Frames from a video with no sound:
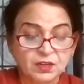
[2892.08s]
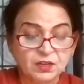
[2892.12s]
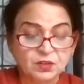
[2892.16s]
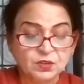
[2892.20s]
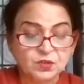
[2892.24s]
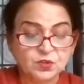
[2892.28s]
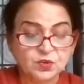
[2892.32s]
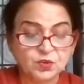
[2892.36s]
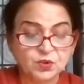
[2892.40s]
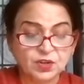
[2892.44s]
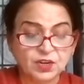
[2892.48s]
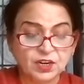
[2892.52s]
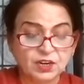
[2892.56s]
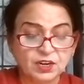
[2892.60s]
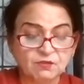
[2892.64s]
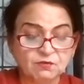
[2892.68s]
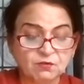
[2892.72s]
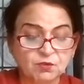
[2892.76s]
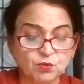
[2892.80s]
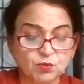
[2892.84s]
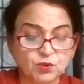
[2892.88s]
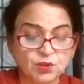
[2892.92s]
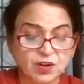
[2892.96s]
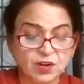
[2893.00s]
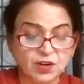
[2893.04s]
Sugriv
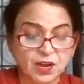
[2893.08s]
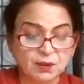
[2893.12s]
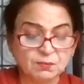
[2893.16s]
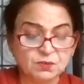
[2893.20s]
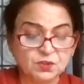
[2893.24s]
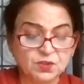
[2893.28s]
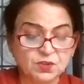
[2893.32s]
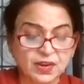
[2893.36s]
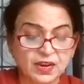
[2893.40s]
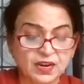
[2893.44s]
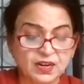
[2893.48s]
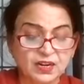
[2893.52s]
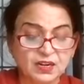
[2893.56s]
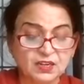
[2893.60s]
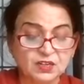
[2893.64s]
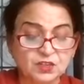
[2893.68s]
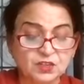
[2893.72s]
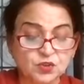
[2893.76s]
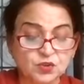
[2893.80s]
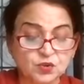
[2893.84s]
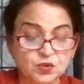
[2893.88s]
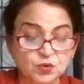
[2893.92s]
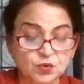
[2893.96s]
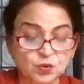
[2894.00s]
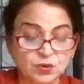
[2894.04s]
took Ram's hand and
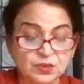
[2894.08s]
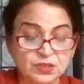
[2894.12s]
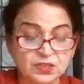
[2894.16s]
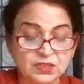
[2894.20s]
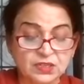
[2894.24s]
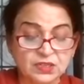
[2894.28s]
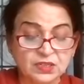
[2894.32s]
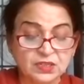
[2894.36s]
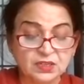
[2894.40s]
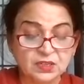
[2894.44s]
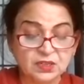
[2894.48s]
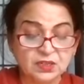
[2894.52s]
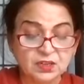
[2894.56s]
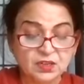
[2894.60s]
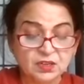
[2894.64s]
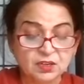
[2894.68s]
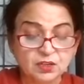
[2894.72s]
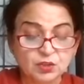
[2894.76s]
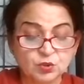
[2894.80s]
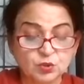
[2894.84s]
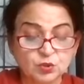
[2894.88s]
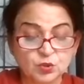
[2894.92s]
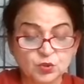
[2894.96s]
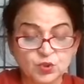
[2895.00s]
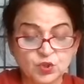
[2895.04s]
stroked it.
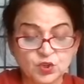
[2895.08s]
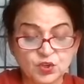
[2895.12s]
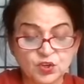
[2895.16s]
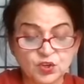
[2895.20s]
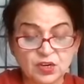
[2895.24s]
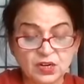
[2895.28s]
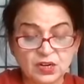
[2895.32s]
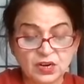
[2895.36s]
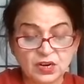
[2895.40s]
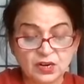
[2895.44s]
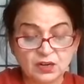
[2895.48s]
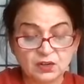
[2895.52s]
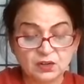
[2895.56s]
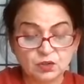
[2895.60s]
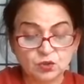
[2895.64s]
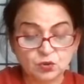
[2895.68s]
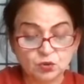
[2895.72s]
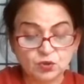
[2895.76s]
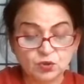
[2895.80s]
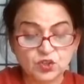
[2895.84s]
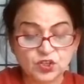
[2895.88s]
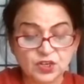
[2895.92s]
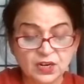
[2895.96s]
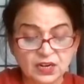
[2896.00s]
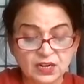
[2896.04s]
You shall,
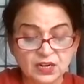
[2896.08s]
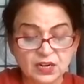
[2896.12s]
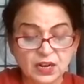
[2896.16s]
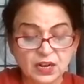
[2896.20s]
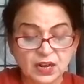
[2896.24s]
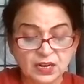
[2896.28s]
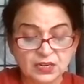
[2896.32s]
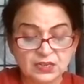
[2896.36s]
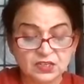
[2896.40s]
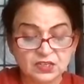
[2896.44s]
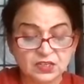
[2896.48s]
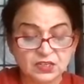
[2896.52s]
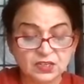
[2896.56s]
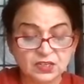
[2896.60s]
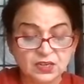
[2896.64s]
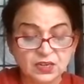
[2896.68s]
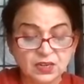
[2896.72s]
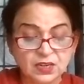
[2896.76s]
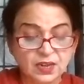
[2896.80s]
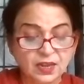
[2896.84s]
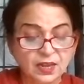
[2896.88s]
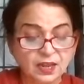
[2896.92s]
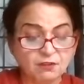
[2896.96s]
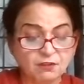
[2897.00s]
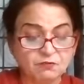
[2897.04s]
you shall not
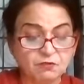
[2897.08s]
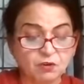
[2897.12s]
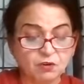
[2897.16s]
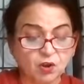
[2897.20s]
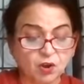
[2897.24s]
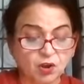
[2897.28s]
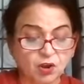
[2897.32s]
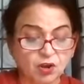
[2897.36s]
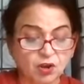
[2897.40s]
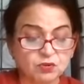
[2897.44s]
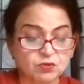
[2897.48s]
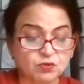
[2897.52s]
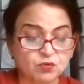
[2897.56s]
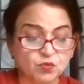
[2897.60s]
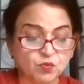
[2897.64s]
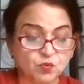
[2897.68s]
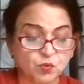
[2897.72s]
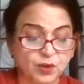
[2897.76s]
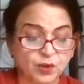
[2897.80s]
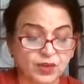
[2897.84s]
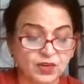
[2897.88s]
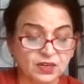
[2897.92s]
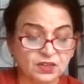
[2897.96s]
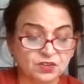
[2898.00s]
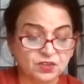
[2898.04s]
have long to
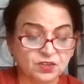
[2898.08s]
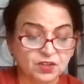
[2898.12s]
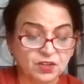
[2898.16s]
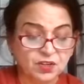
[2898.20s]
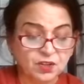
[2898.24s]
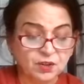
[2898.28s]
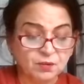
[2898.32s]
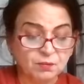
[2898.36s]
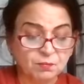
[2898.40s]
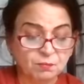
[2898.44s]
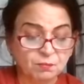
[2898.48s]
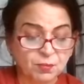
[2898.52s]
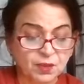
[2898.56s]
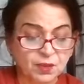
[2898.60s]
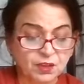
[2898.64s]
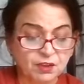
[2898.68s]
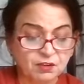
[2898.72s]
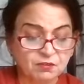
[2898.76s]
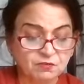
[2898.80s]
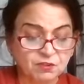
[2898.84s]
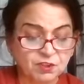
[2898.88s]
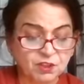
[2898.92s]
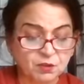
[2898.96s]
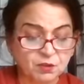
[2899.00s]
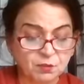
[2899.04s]
wait.
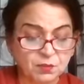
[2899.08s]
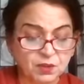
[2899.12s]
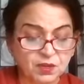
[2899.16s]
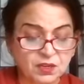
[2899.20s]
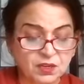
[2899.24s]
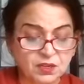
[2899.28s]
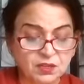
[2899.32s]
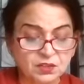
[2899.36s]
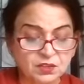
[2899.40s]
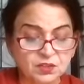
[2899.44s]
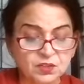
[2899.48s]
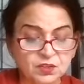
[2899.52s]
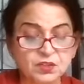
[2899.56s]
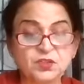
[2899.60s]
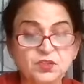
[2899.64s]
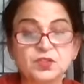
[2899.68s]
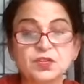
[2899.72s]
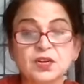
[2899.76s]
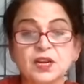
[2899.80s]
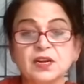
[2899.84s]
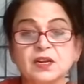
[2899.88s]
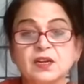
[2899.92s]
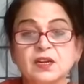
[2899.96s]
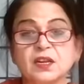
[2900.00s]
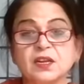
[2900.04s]
Bear with me just
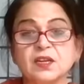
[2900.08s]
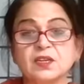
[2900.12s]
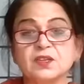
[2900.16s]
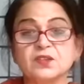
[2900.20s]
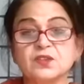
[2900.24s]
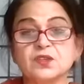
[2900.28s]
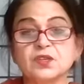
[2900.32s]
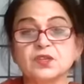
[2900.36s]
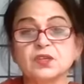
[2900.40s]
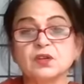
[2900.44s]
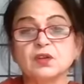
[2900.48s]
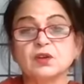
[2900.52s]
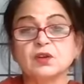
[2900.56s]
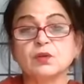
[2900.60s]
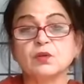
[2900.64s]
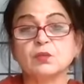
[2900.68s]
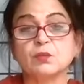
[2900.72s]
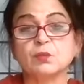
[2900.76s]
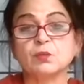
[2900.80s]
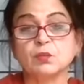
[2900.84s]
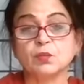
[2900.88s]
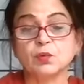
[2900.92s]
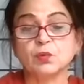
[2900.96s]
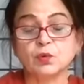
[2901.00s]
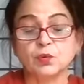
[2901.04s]
10 days
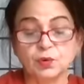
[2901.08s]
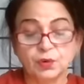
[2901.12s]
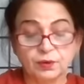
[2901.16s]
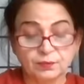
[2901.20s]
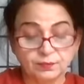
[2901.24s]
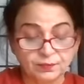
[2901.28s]
more.